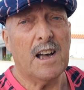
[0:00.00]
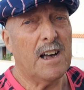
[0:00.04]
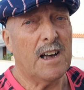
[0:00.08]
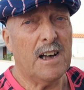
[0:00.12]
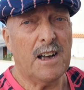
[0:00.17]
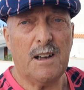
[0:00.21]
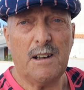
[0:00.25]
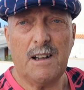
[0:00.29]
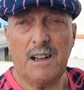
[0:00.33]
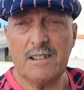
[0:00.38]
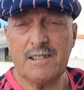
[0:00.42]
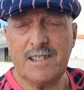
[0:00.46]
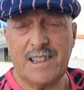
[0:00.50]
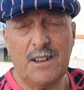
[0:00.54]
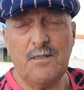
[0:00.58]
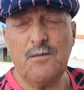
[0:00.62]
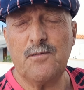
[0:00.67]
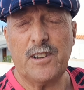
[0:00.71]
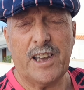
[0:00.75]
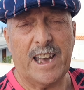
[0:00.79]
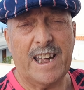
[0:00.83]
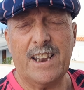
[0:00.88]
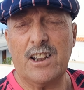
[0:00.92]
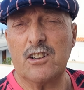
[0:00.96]
I
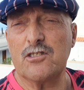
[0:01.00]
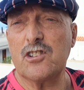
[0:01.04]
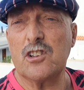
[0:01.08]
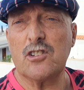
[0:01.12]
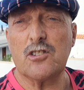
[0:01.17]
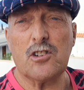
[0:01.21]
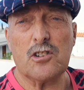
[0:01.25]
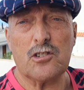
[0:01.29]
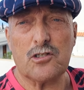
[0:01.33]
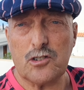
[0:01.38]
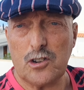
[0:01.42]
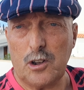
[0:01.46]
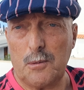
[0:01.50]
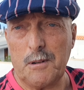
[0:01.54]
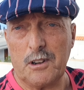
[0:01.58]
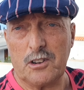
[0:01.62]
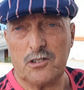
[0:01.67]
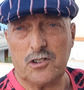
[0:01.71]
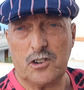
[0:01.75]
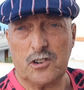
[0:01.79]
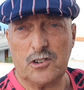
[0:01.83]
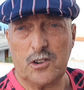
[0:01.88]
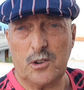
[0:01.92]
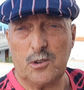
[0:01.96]
didn't forget. I've just got so
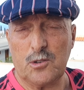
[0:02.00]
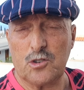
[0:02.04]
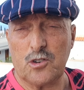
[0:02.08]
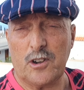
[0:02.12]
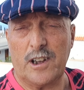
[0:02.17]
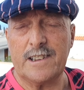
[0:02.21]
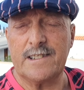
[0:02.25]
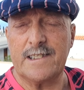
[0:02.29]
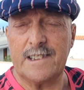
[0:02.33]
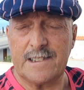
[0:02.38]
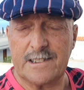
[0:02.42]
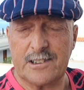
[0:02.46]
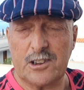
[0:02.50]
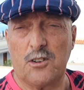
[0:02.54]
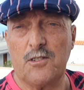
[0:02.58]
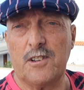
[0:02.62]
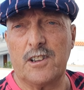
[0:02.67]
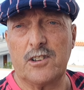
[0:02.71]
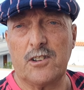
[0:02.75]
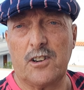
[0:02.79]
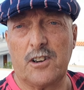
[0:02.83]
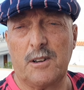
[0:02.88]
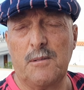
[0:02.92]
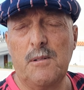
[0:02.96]
much to do, Tracy.
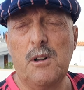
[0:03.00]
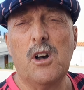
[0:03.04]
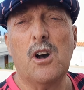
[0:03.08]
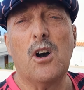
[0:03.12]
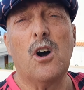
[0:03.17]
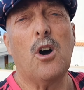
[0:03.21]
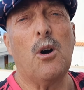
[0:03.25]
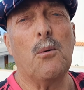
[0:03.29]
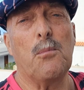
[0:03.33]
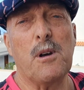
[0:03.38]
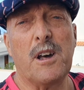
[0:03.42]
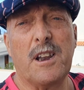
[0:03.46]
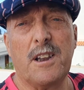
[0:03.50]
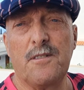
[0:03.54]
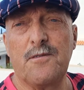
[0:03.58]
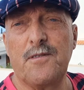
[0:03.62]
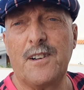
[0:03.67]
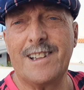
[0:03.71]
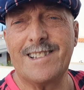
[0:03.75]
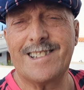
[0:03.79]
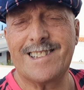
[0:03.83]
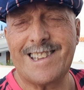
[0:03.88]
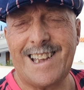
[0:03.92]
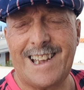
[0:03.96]
Sorry, darling. Hope you had a
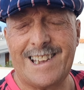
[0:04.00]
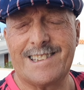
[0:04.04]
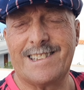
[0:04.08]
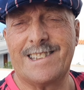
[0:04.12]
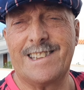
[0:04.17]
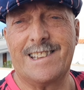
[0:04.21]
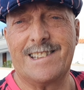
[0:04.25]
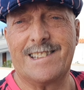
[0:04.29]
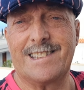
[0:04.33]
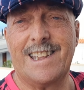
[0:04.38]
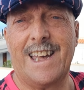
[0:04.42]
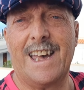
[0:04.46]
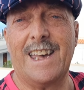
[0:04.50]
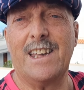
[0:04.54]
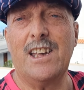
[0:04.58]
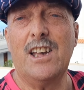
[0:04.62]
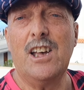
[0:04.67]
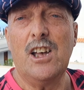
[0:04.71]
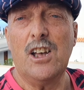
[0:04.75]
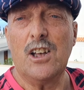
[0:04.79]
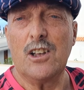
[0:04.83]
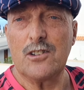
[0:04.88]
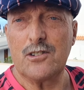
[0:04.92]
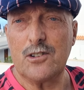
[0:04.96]
fantastic
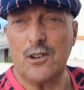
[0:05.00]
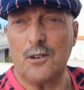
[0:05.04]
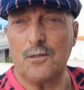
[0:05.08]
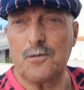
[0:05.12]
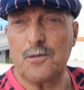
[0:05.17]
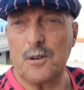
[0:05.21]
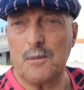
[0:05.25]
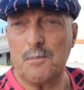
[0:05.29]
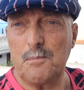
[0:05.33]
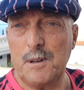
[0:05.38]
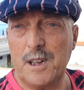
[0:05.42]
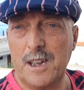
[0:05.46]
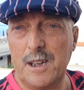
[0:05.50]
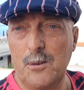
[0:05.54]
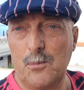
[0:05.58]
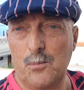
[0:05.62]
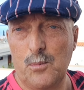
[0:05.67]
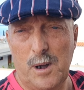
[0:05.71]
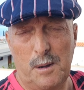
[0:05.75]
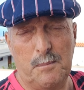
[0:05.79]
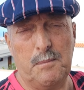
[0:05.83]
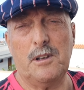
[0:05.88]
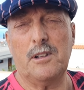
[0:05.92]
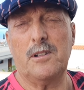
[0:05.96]
day. So from me,
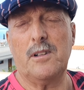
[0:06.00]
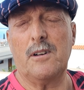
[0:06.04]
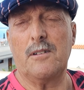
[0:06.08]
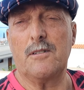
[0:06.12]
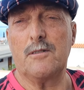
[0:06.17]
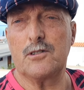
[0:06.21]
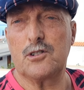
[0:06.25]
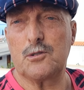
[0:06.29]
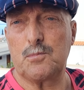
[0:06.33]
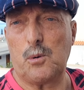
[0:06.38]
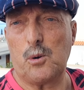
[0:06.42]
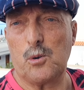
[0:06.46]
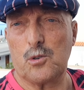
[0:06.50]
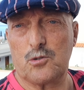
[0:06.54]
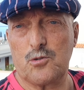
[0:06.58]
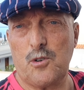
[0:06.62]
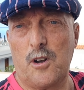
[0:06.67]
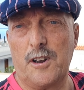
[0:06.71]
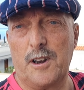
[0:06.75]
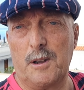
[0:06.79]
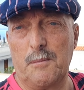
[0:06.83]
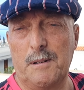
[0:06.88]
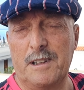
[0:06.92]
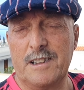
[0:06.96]
Webby Sports
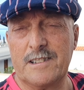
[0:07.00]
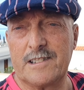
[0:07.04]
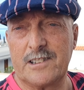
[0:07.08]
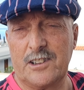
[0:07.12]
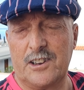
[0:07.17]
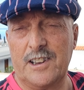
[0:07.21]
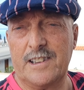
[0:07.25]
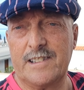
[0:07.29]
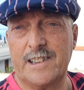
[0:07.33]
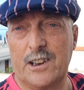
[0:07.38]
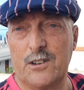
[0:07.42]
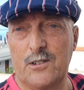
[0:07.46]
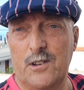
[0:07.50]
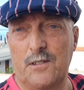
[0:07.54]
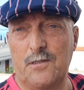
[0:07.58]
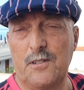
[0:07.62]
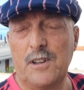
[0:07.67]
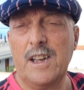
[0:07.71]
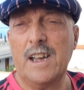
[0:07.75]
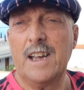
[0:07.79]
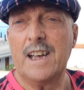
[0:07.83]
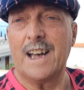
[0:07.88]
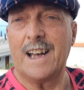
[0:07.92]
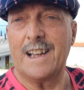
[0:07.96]
Roundup in sunny
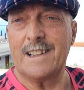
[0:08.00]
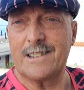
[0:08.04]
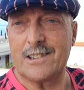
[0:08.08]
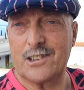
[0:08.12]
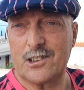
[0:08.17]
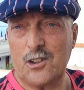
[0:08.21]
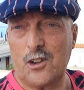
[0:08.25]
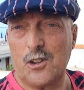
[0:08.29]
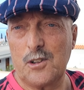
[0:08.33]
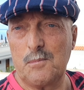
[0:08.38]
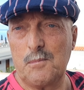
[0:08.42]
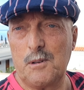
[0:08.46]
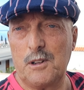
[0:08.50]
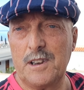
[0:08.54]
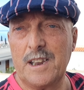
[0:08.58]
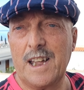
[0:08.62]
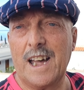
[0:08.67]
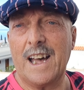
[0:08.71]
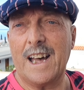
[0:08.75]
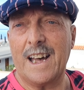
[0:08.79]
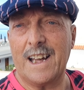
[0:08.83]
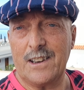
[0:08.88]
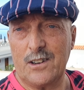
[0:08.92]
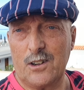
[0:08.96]
Tenerife, and
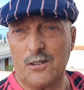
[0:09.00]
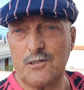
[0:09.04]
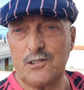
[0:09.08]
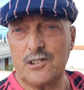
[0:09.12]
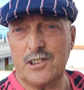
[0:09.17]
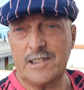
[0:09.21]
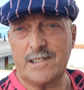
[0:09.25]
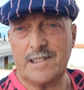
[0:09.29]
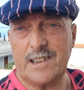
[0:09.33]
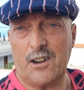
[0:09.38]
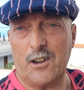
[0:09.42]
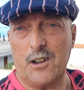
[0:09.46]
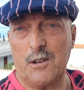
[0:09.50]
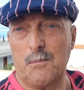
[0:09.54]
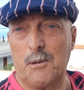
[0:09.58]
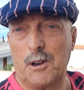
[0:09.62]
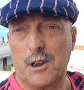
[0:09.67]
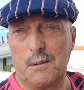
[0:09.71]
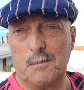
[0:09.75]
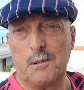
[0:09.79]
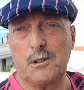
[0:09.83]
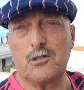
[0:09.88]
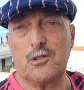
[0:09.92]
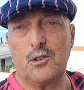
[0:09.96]
Simon, and obviously Terry,
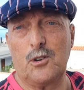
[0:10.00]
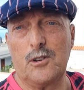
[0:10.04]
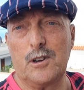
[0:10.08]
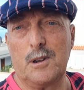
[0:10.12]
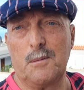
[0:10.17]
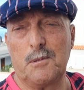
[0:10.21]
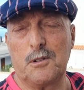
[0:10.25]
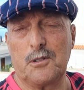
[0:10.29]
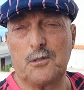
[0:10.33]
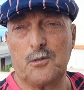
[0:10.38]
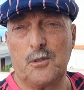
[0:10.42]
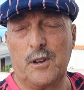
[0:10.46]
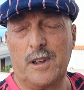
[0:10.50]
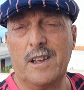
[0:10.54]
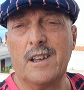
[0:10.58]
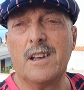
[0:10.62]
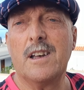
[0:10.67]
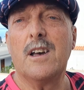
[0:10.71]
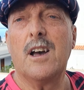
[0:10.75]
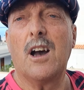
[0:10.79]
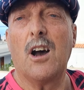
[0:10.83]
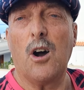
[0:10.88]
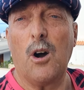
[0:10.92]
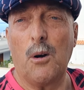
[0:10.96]
my number two and number three.
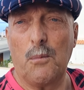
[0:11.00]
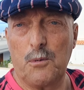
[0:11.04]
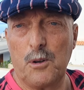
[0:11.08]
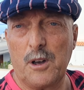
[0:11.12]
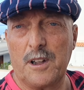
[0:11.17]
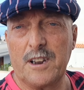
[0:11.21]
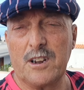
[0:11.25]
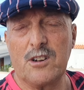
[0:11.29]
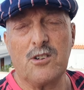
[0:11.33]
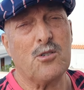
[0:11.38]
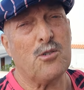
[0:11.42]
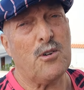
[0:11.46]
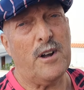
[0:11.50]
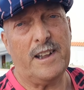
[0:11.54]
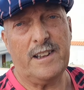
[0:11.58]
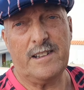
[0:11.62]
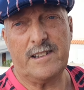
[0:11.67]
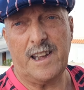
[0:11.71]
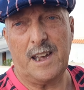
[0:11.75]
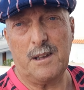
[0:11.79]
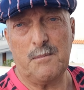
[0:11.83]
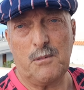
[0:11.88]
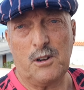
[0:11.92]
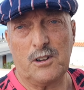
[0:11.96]
Hope you had a
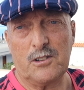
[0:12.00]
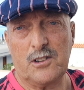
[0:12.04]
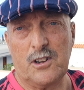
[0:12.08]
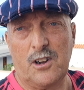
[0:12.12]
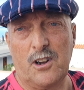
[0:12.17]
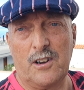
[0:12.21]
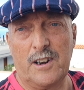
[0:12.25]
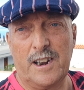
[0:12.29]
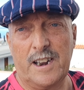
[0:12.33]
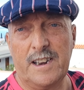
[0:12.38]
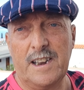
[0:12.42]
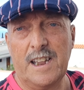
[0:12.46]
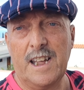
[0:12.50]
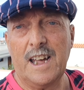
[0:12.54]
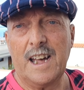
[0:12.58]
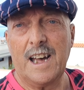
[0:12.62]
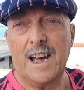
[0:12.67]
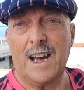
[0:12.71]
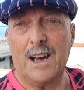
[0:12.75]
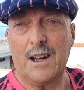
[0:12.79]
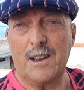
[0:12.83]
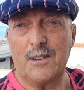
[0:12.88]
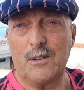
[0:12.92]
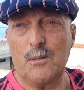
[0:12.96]
great day, my darling.
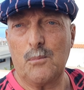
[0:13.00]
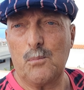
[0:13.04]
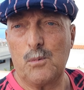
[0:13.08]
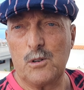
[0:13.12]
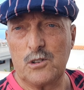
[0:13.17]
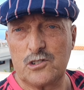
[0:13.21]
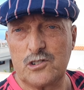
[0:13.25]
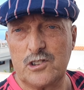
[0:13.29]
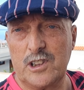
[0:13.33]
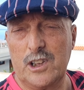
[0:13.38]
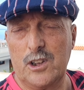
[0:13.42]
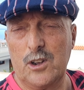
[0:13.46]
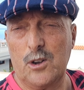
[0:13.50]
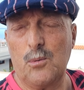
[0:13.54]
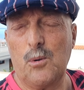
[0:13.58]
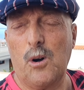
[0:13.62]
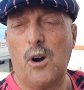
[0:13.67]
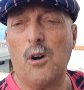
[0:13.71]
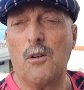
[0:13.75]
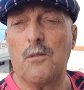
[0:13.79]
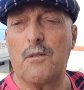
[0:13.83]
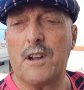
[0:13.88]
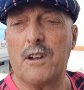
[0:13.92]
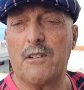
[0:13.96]
And we'll see
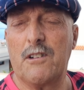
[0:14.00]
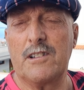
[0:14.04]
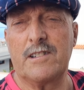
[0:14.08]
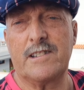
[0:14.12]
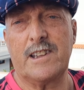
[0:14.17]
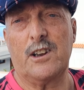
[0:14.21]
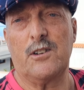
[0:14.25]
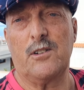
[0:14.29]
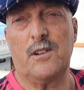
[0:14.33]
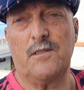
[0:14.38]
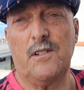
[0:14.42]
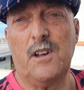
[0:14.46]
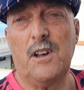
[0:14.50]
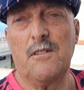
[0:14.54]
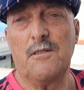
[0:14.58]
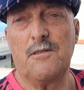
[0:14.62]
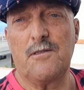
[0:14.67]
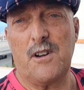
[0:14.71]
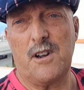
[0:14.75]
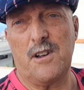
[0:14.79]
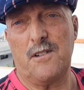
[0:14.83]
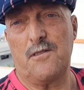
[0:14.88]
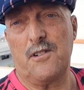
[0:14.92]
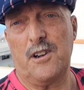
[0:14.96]
you over here in Tenerife
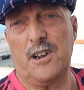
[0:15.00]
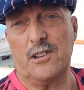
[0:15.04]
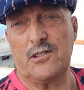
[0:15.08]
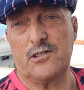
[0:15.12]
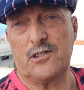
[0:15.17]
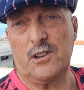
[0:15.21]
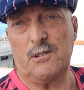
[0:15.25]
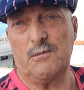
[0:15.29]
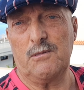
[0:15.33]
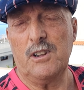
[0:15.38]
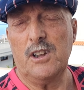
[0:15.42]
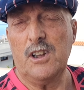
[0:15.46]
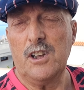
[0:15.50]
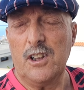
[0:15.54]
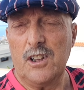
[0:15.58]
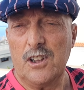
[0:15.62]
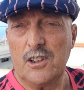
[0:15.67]
very, very soon.